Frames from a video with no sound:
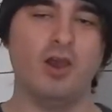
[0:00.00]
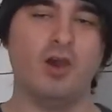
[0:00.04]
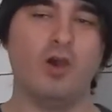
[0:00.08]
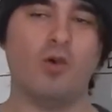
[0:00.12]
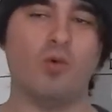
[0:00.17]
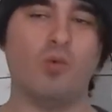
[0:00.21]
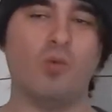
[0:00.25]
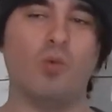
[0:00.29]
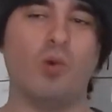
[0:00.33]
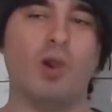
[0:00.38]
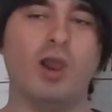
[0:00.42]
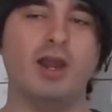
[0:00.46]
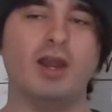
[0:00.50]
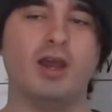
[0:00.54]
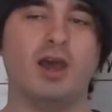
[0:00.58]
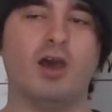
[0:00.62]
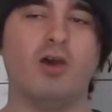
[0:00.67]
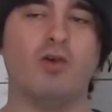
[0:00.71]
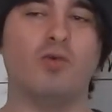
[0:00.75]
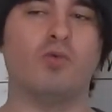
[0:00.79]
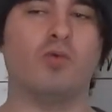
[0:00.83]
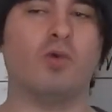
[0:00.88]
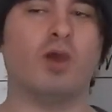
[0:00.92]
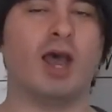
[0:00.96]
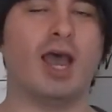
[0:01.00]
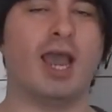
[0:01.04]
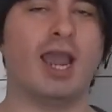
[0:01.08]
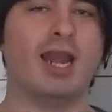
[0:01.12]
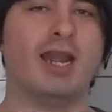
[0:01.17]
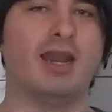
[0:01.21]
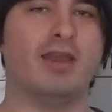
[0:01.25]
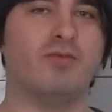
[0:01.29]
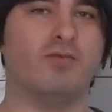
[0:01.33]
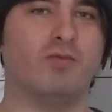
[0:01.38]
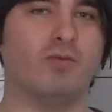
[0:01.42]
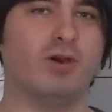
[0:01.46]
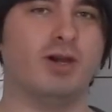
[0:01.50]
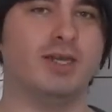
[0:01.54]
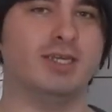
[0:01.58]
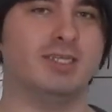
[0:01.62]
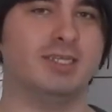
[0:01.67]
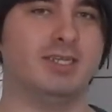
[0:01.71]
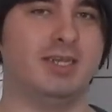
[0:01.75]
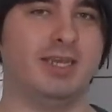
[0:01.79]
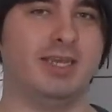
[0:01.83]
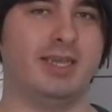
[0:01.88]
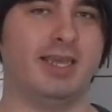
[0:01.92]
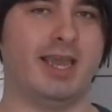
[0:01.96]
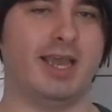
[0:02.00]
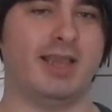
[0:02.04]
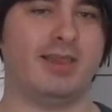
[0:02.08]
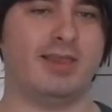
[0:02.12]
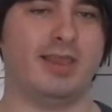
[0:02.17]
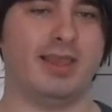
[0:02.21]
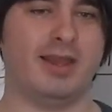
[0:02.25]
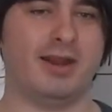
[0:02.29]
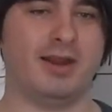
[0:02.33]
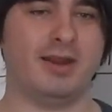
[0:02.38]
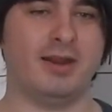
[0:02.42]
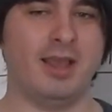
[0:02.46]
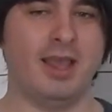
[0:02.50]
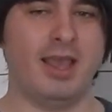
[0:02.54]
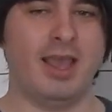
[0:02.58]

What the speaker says: what a ride it was to get there.